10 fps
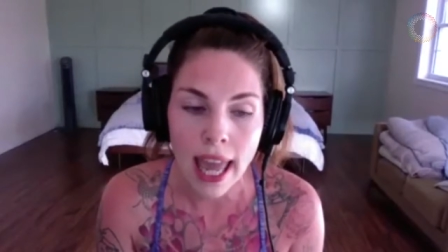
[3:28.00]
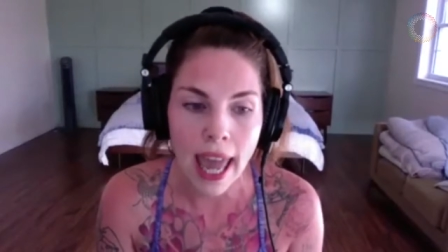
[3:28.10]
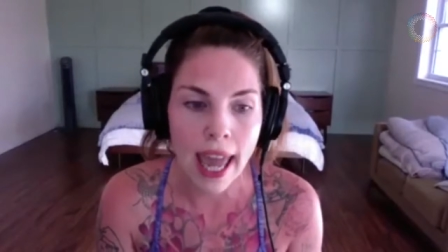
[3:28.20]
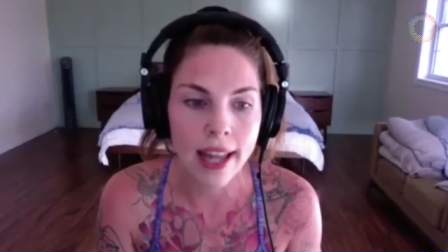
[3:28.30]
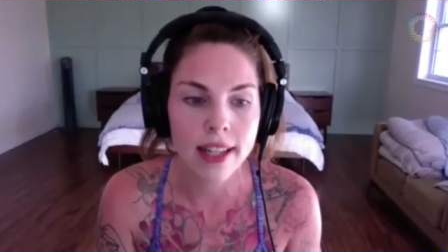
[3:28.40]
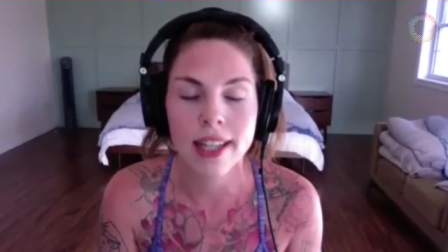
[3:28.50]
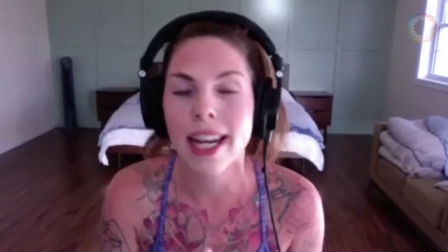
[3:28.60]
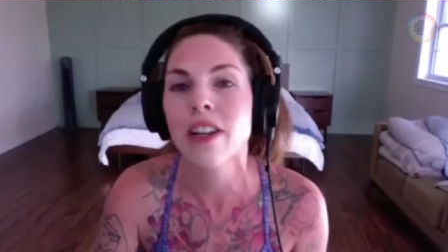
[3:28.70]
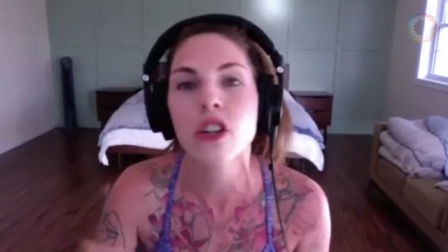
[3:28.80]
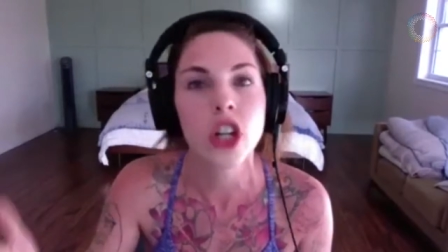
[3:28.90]
and the
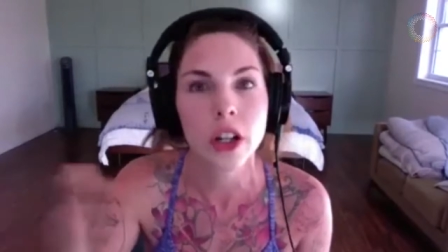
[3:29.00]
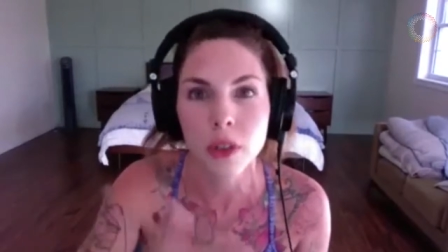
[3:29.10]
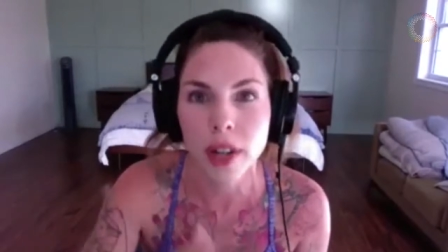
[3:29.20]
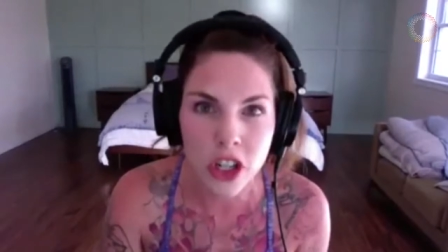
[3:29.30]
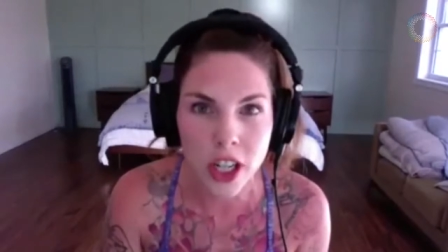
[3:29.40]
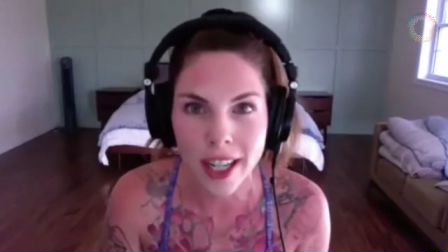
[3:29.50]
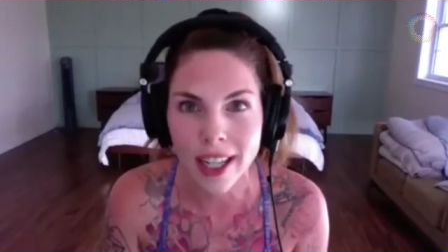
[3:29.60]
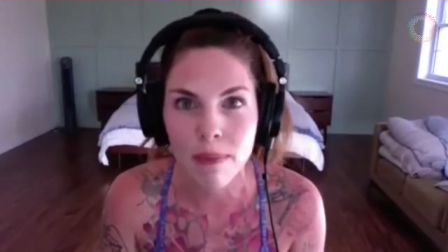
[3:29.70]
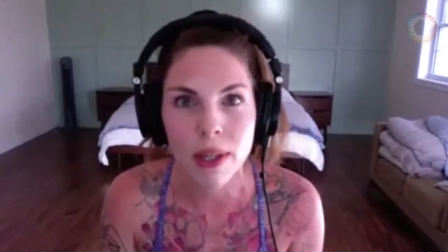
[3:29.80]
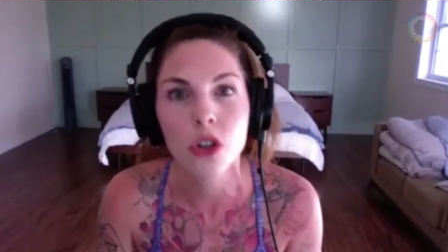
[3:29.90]
next generation
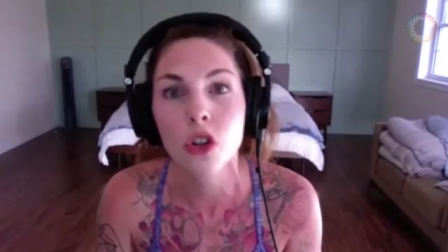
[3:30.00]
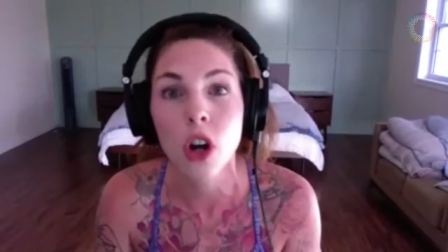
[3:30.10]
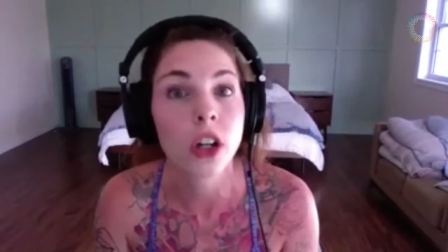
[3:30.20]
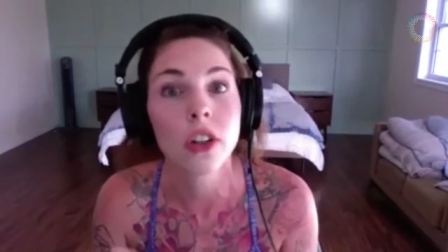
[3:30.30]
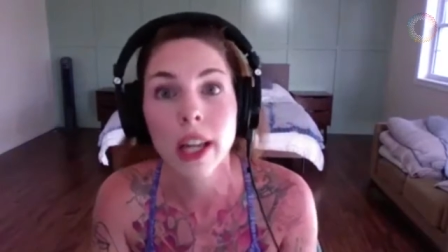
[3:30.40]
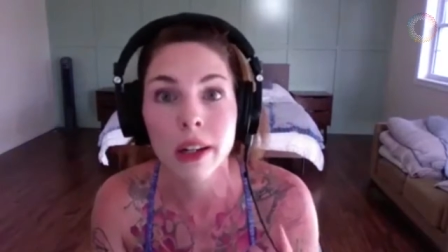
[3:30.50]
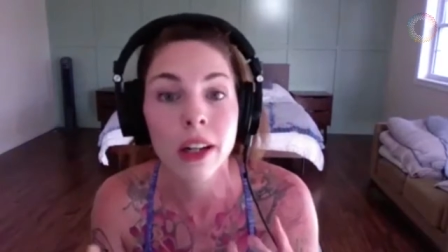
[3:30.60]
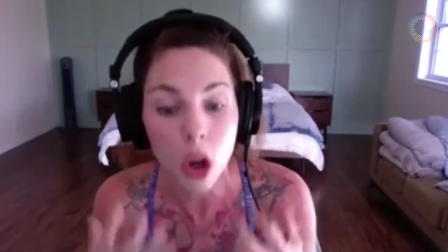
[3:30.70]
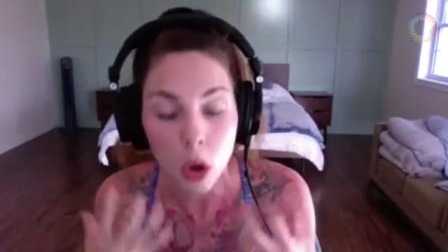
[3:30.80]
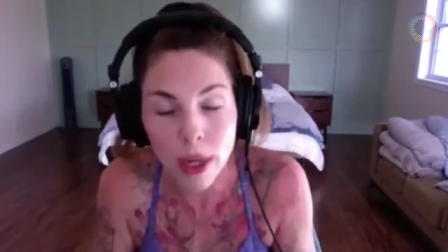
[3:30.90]
can be stronger than
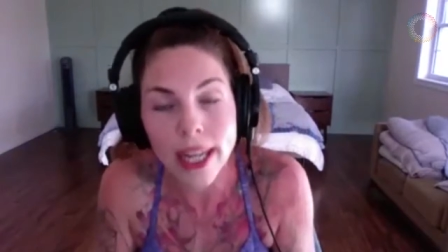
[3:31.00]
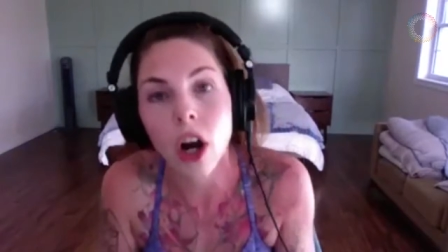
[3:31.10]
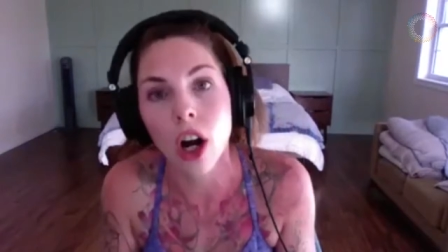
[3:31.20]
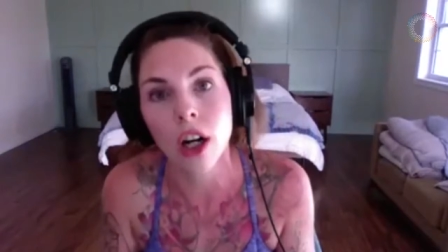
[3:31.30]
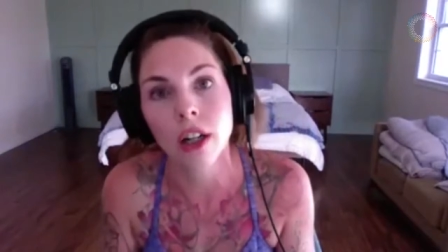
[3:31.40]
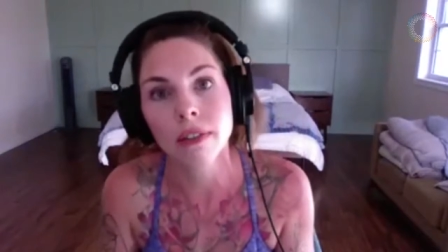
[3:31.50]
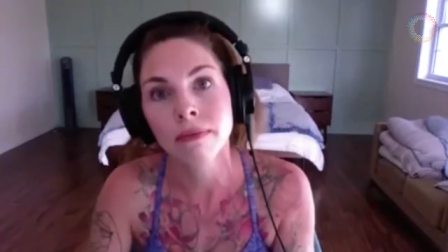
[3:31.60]
we are.